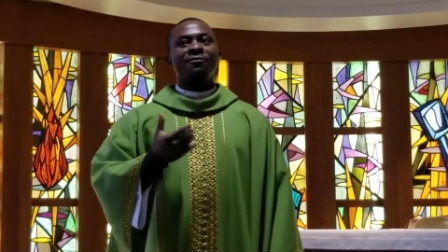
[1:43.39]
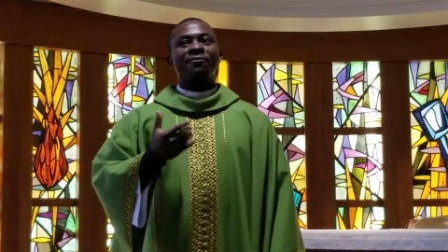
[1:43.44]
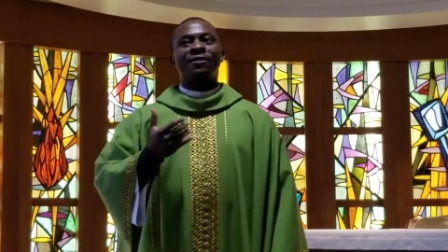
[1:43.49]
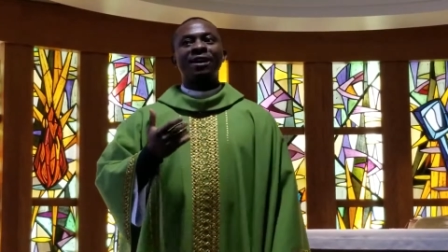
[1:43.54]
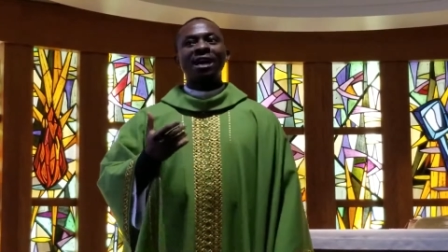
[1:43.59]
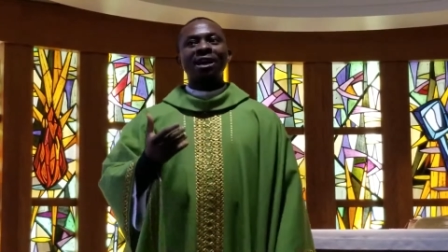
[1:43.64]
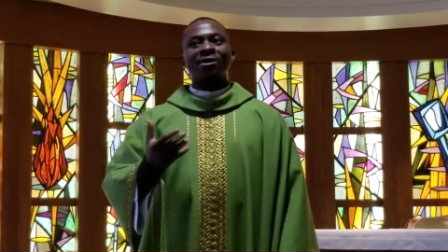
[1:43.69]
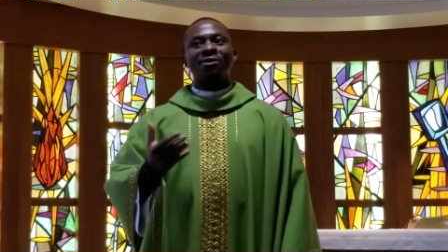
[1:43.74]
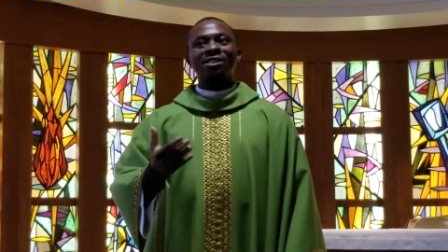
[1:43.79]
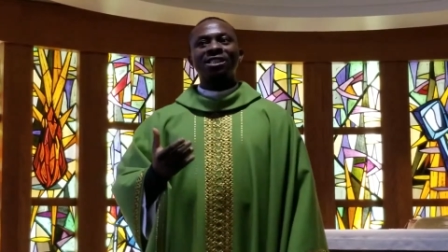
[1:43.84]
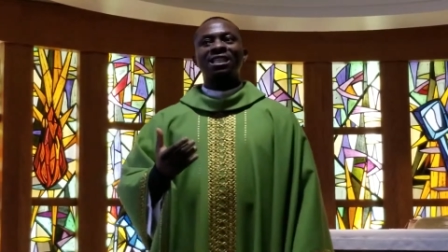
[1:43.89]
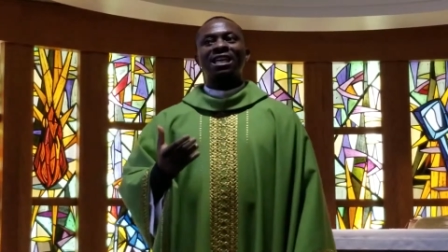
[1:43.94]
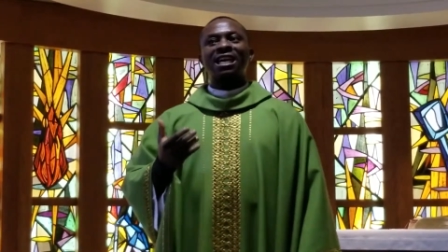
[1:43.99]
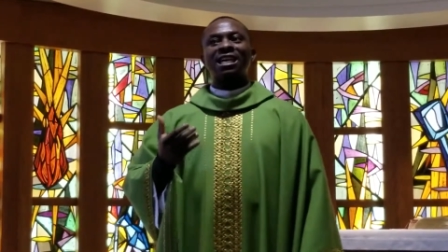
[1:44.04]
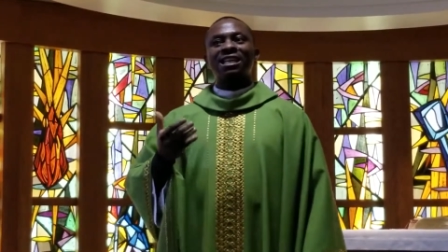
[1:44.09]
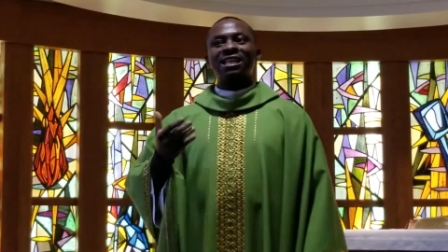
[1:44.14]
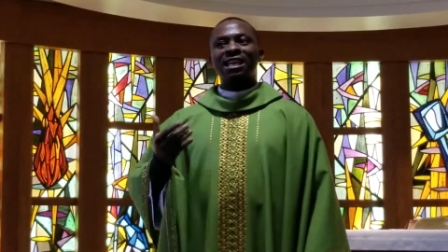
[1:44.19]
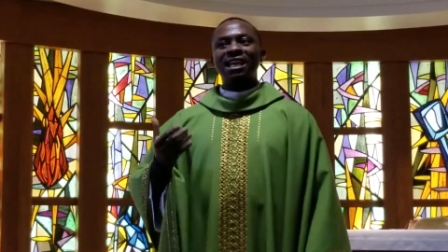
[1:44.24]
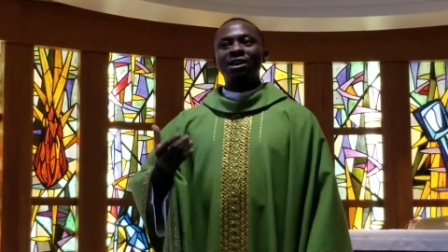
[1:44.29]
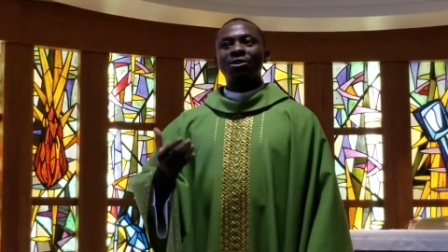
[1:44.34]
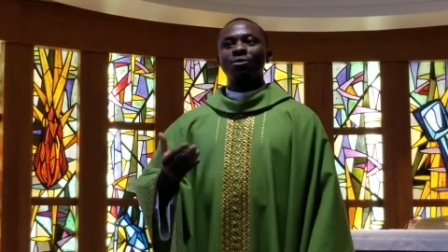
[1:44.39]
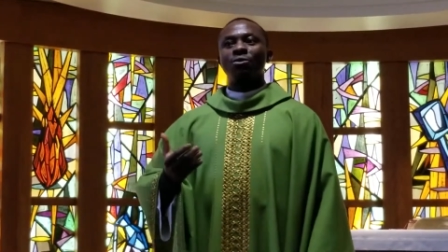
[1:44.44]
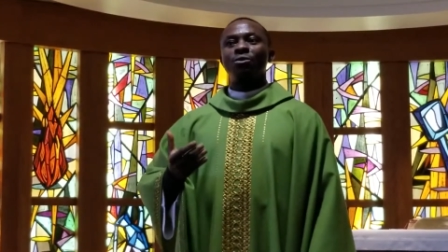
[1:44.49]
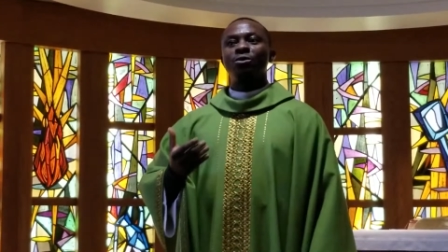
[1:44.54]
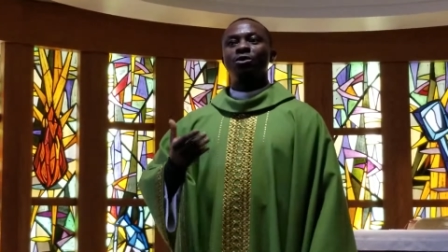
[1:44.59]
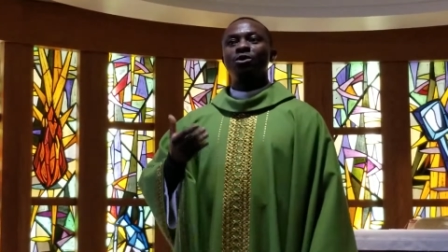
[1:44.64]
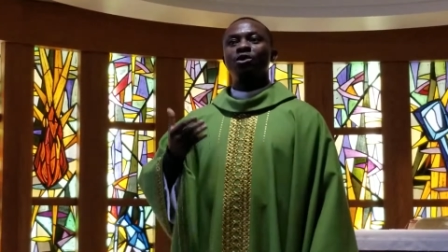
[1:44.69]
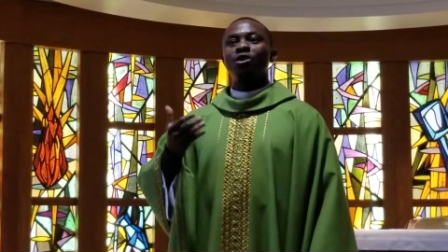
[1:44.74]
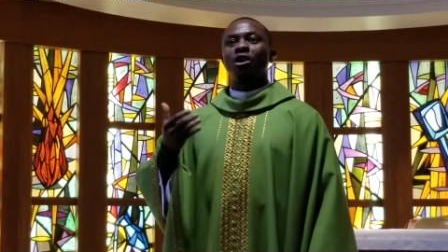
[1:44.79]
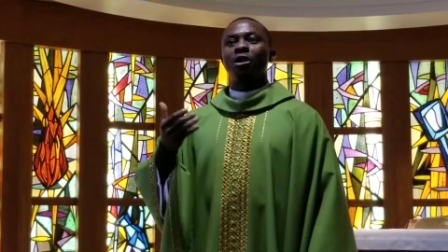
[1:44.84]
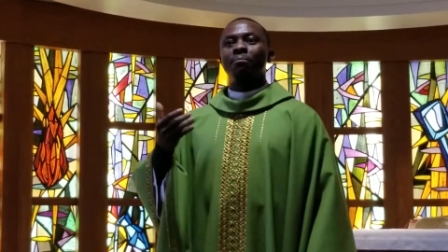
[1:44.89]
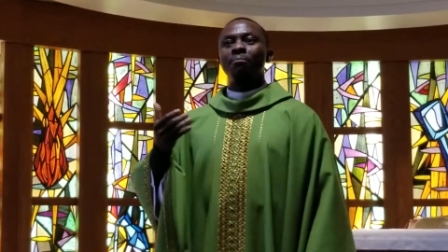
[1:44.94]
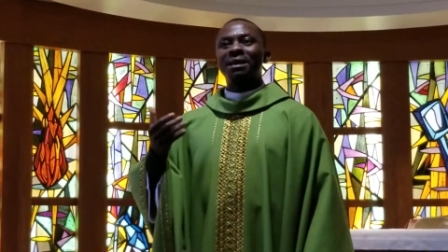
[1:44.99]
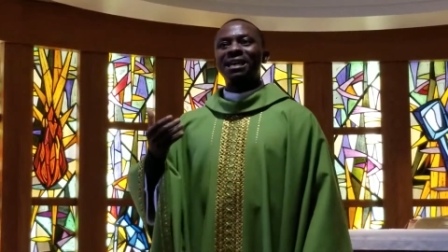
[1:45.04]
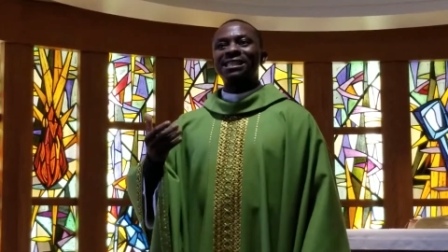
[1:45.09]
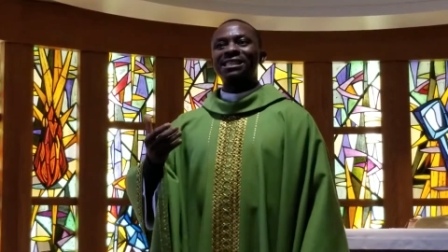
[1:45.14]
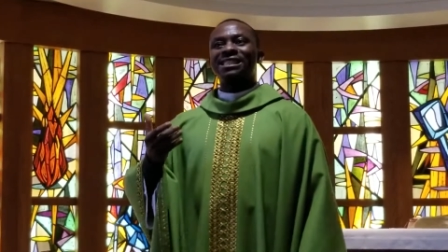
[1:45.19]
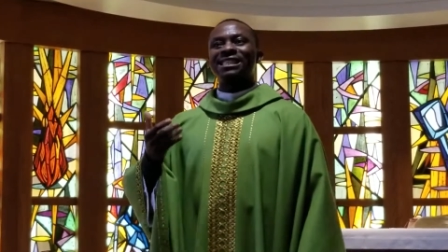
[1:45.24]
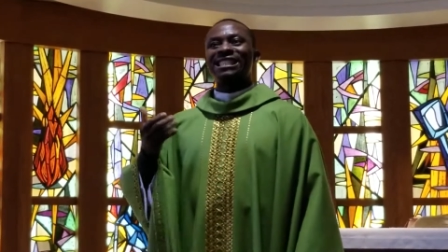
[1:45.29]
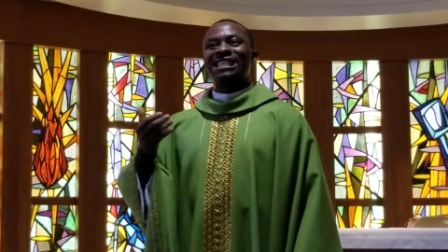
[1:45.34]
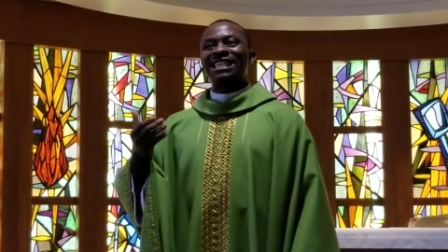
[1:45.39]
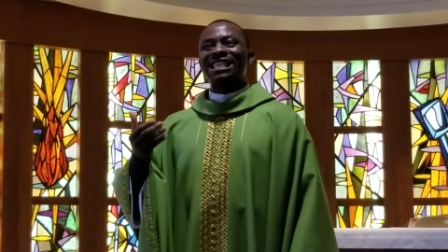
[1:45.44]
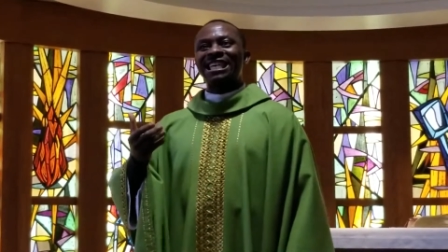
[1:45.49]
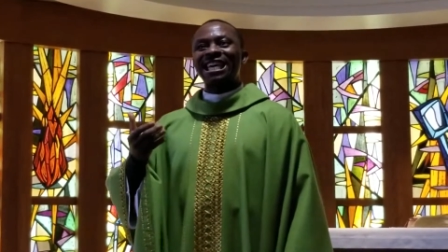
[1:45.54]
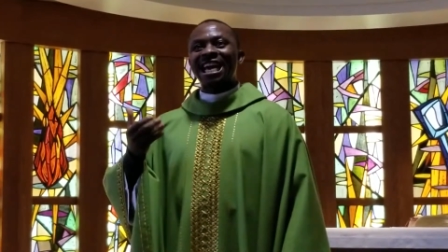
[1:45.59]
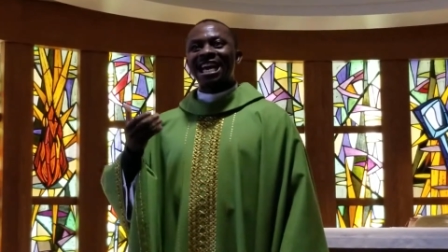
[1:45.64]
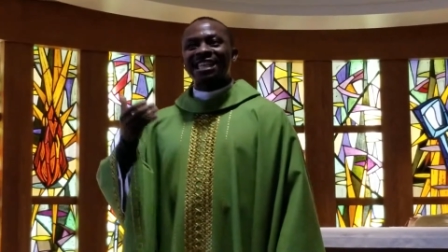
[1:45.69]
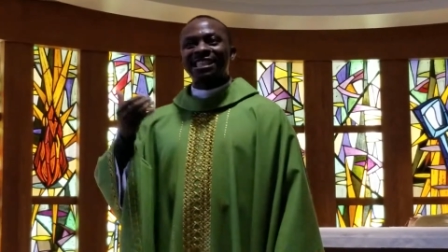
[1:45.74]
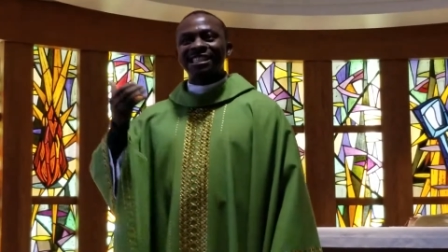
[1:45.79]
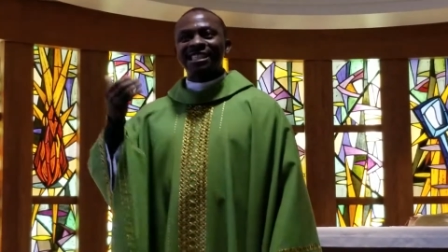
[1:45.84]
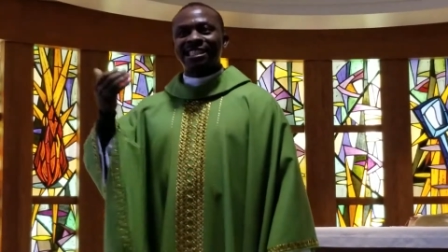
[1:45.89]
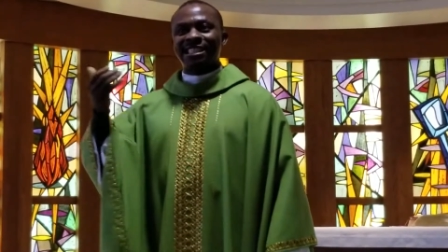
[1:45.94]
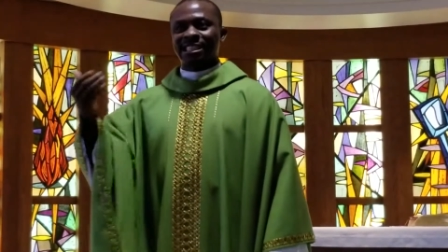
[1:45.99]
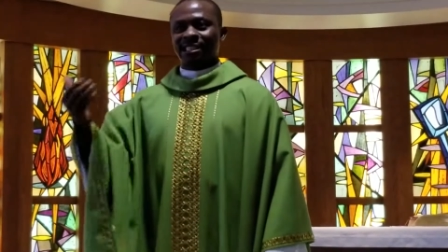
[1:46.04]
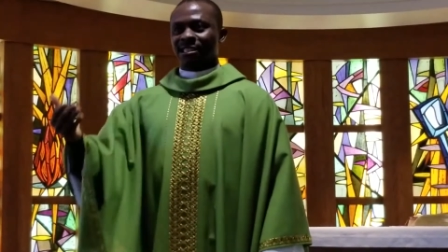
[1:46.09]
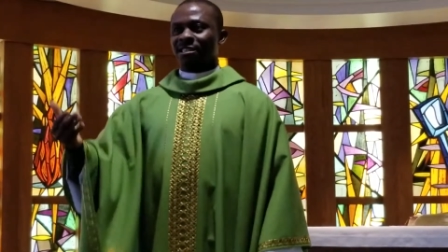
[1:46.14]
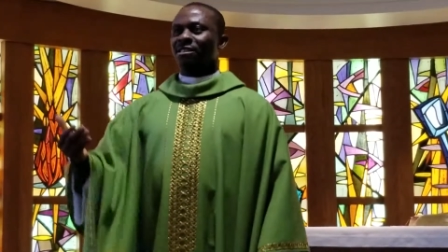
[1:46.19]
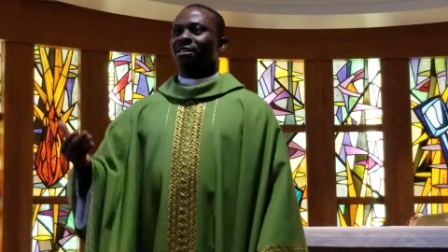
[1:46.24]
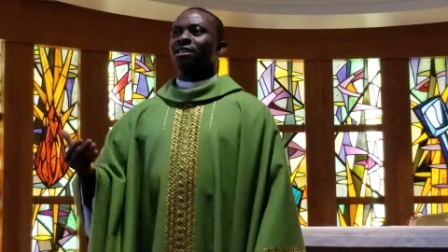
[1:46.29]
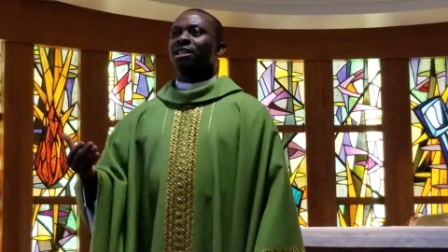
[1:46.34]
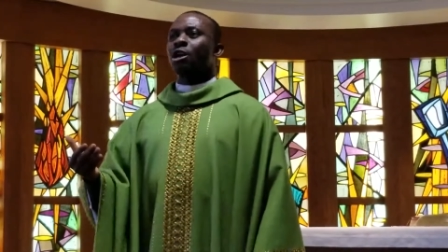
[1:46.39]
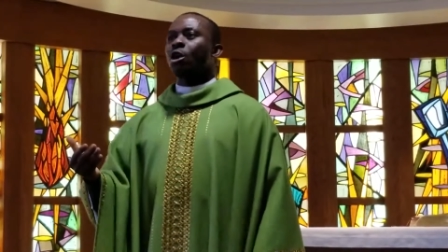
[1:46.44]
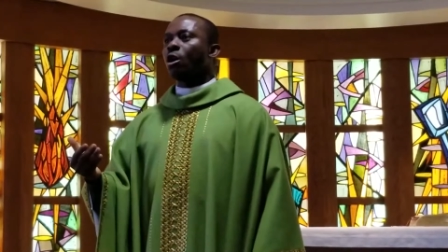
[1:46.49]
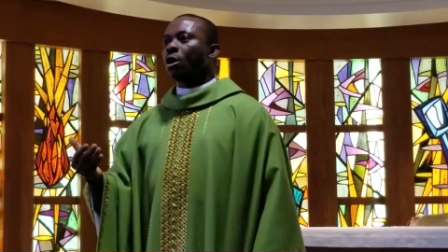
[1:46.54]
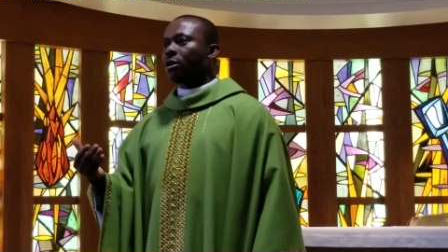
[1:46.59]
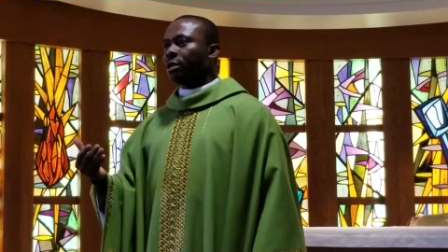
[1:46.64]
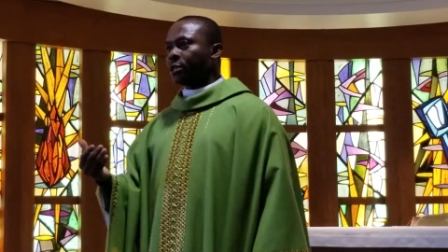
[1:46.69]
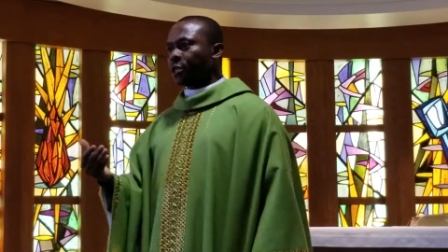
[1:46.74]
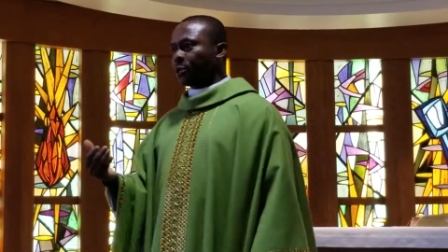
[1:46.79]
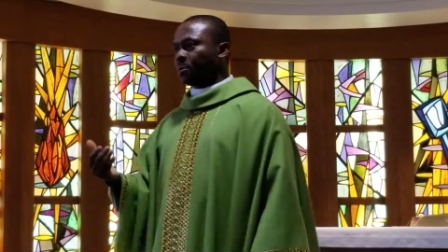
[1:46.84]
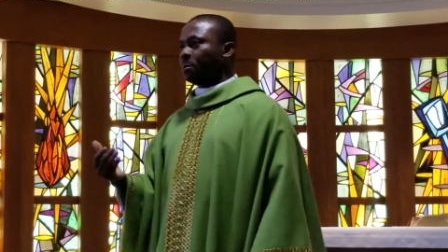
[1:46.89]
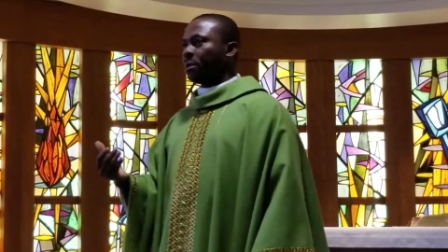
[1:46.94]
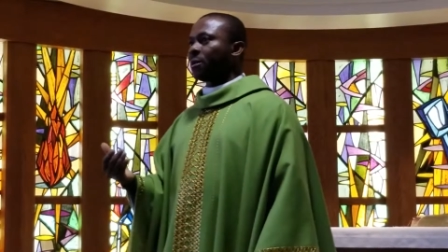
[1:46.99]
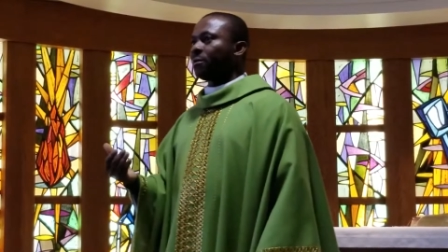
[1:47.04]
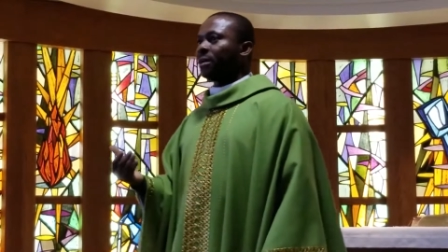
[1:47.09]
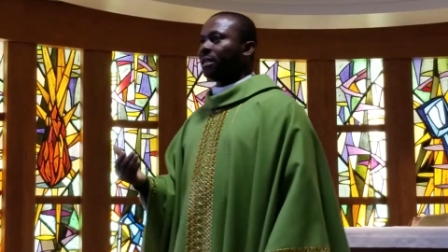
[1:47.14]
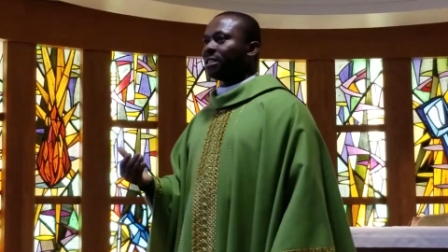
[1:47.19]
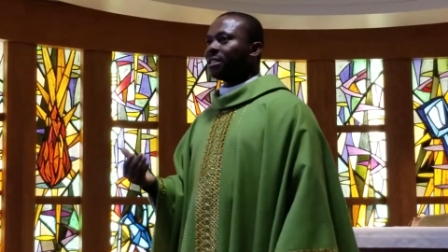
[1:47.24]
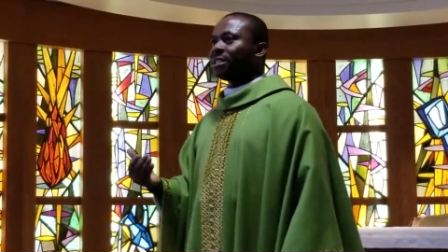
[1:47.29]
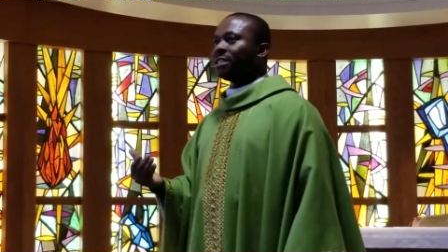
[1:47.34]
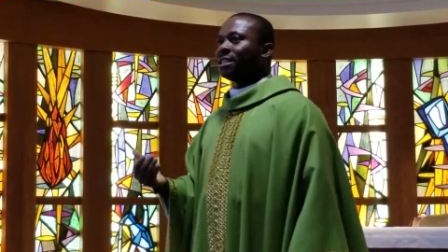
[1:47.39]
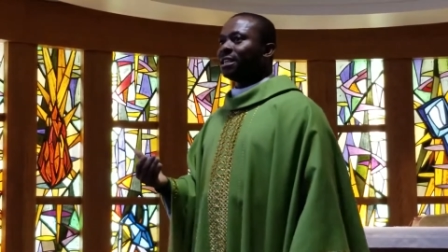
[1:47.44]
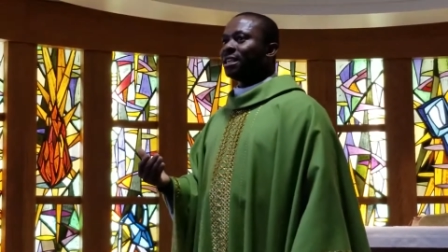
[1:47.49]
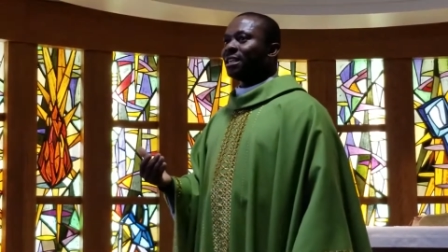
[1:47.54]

felt that they could domesticate the Holy Spirit,